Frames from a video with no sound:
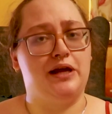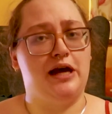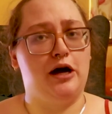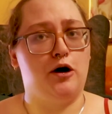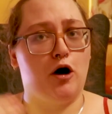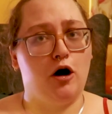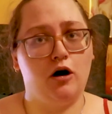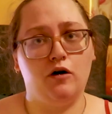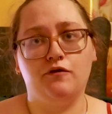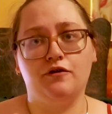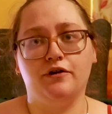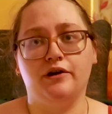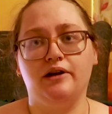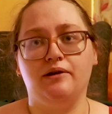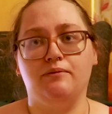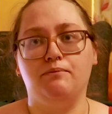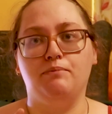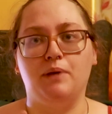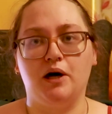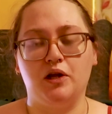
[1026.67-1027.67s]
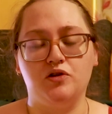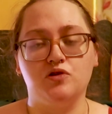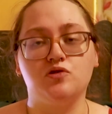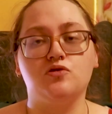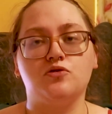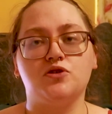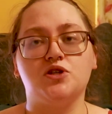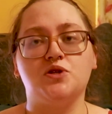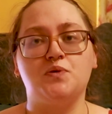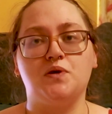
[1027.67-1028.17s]
They're often in
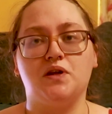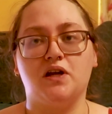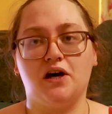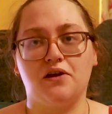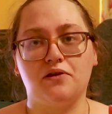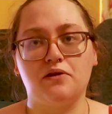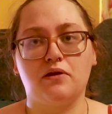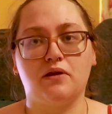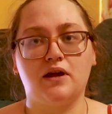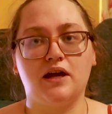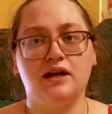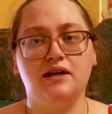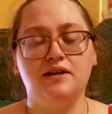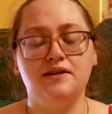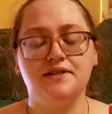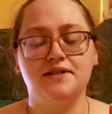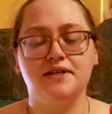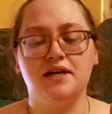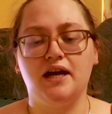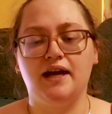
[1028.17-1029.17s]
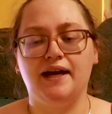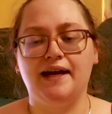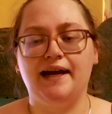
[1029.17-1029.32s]
bundles with other things.